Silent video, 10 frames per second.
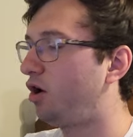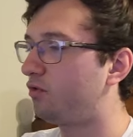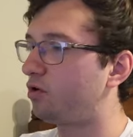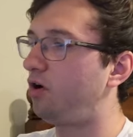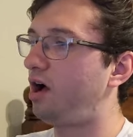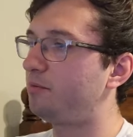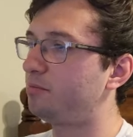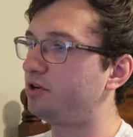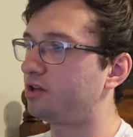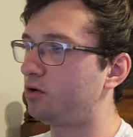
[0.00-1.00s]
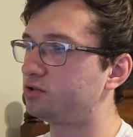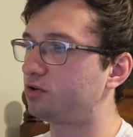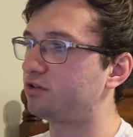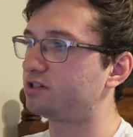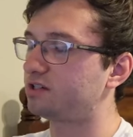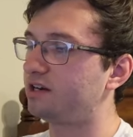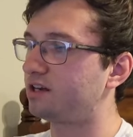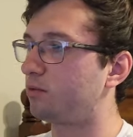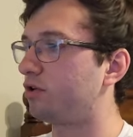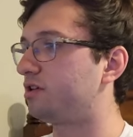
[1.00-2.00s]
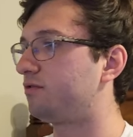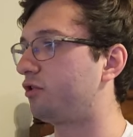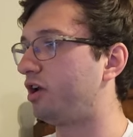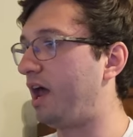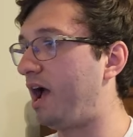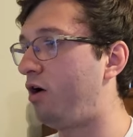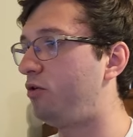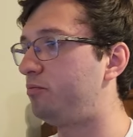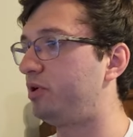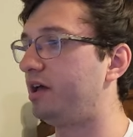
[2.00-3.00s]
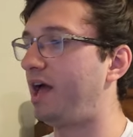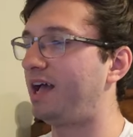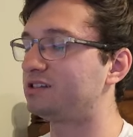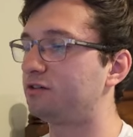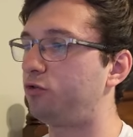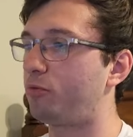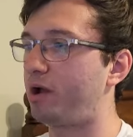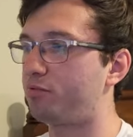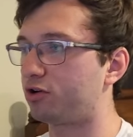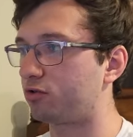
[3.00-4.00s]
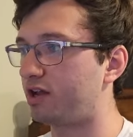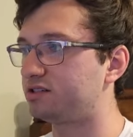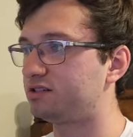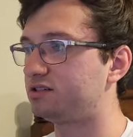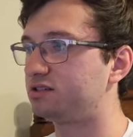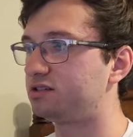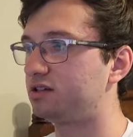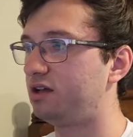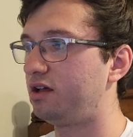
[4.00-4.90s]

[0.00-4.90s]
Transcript: Overall, I'm going to put Ghost Ogre in side deck worthy for now, but as the format progresses,